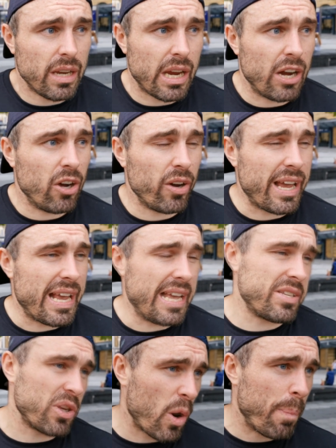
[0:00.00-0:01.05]
you know,
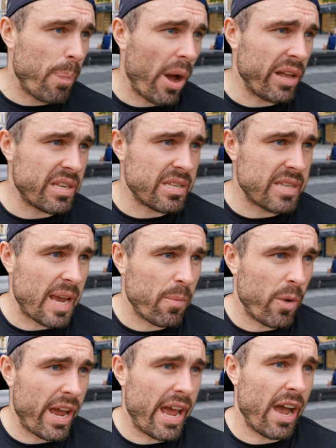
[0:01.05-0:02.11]
it's a good point in the
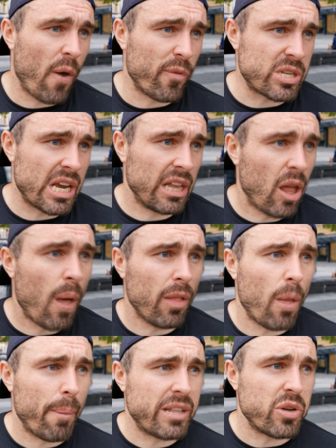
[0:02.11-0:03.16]
same way, obviously a
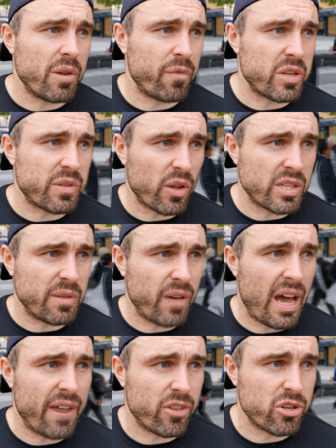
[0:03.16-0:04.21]
lot better at first
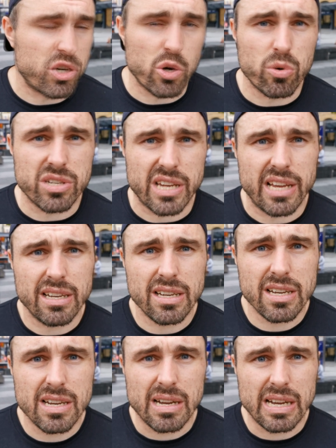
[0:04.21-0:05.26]
45 than Tuesday
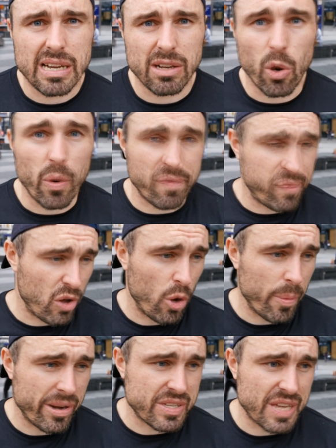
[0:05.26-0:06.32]
going
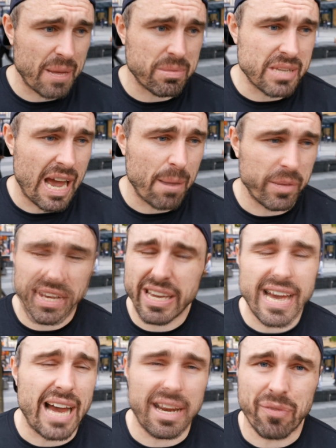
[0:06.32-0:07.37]
forward. At the same time, you
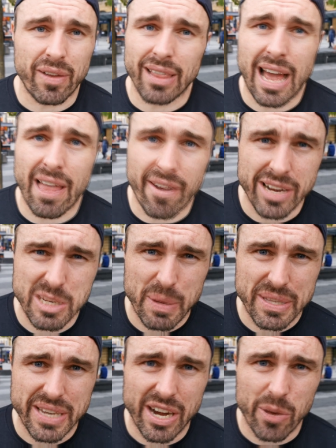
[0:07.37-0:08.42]
can't defend like that and
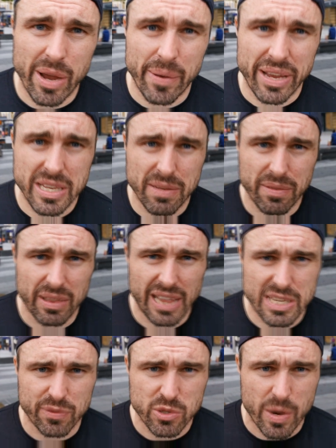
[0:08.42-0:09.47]
expect to get away with it in the
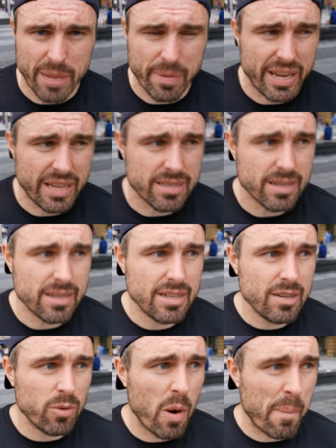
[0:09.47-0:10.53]
last 20 minutes.
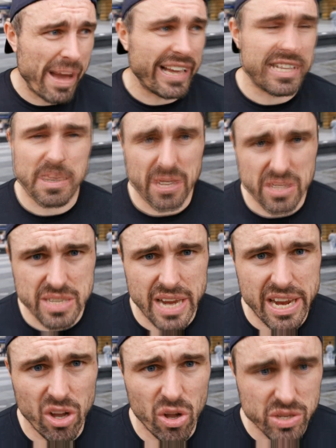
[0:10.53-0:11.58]
We were begging to
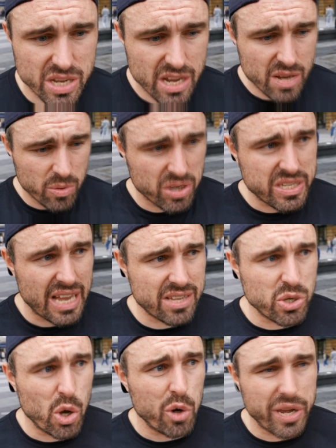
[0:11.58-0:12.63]
concede goals, but it's
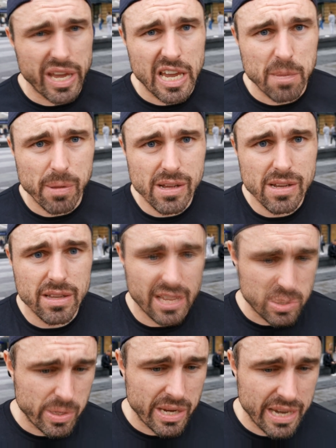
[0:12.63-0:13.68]
sat so deep,
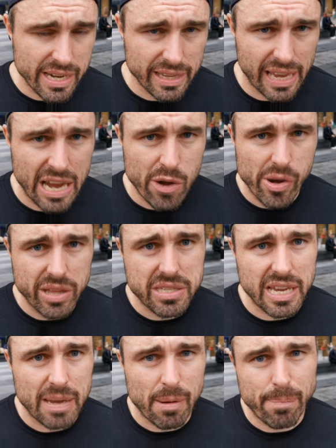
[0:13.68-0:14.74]
that's when you need a leader in the
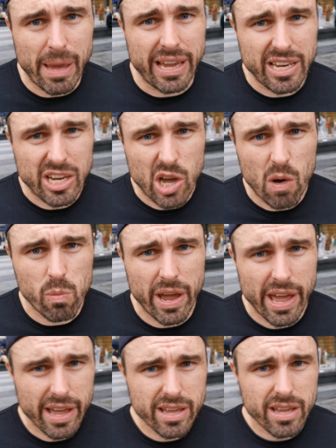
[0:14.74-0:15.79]
team. I'm begging you,
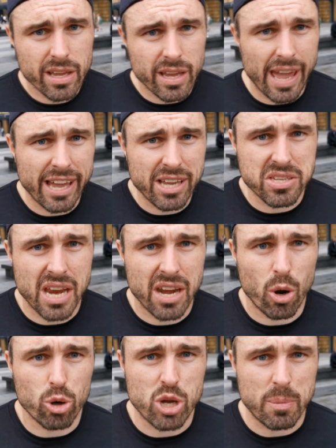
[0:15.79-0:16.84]
Conway, get your
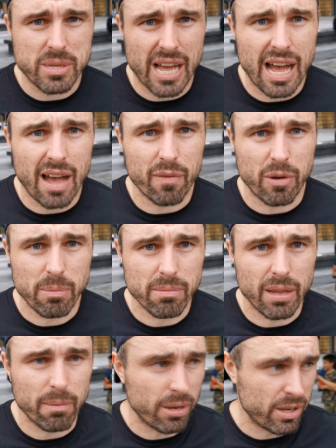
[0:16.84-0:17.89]
casino chips out
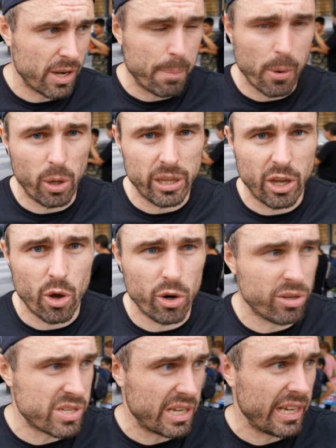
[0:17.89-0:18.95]
from
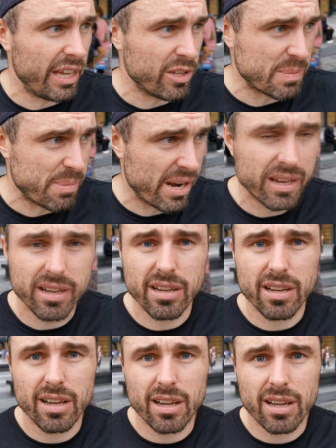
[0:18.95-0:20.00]
Napoleono's at Hillsborough
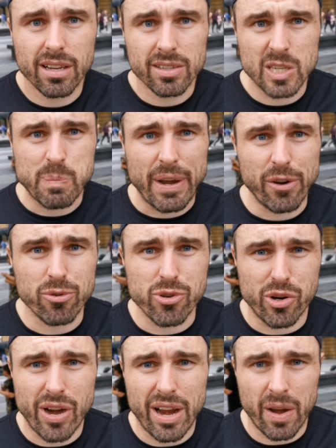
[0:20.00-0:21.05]
to spend
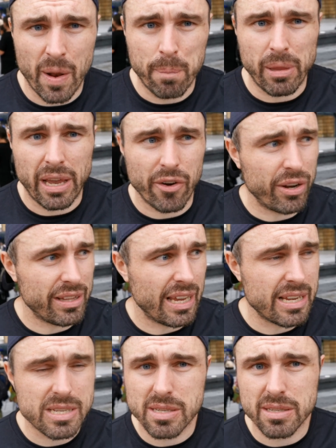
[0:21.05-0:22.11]
100 grand on a player at
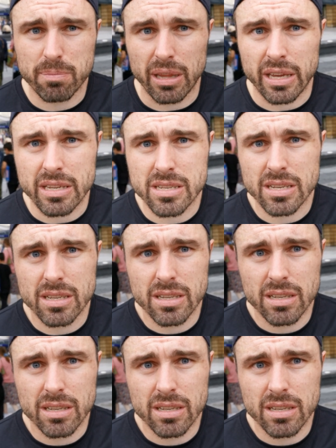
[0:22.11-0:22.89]
least, please.